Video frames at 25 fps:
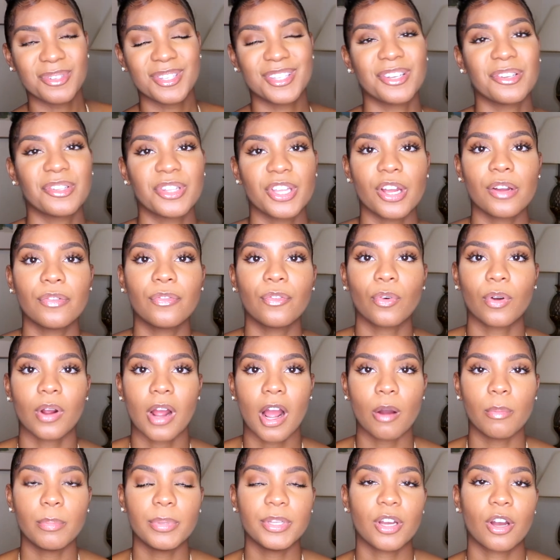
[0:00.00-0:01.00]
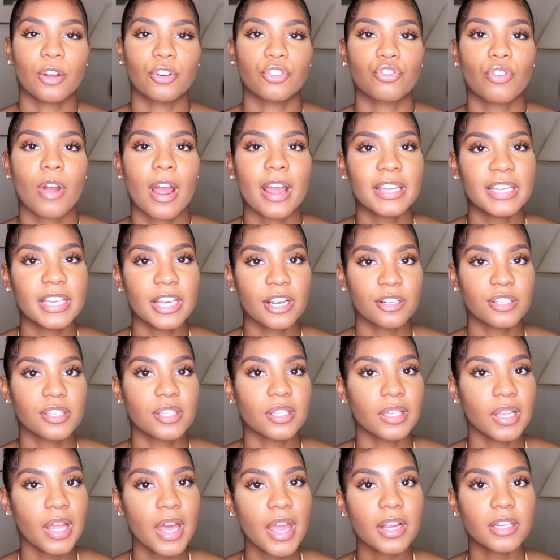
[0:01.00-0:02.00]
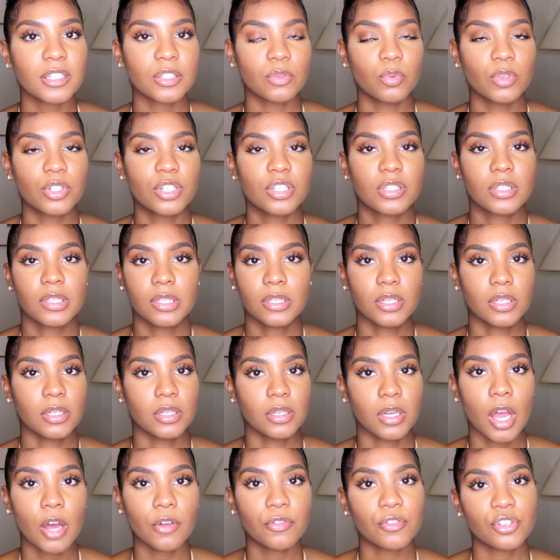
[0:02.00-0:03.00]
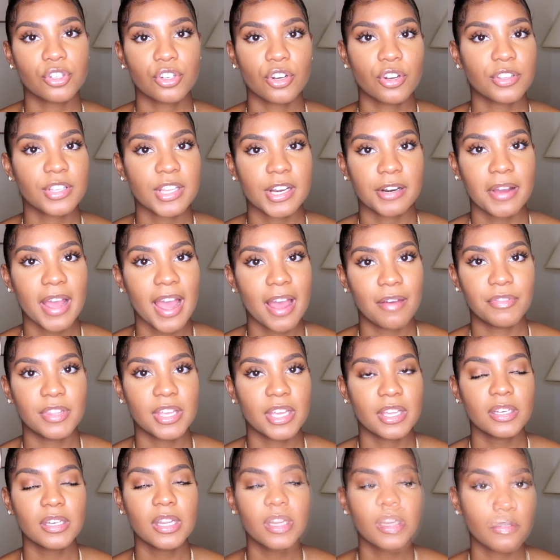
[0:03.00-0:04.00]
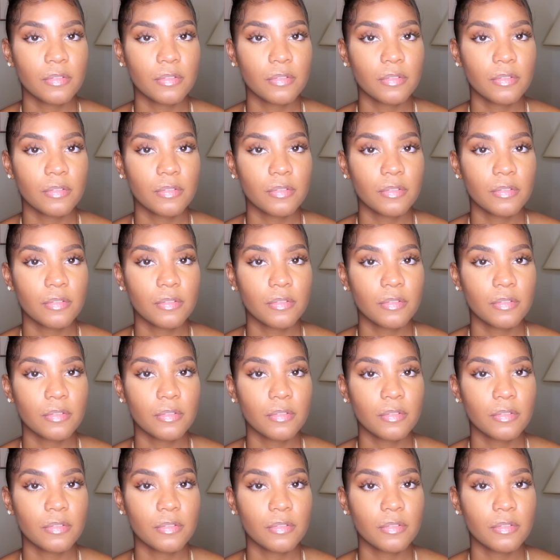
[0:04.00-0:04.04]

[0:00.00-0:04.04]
So therefore, I'll be on TRICARE Select, which is the health insurance that I'll have then.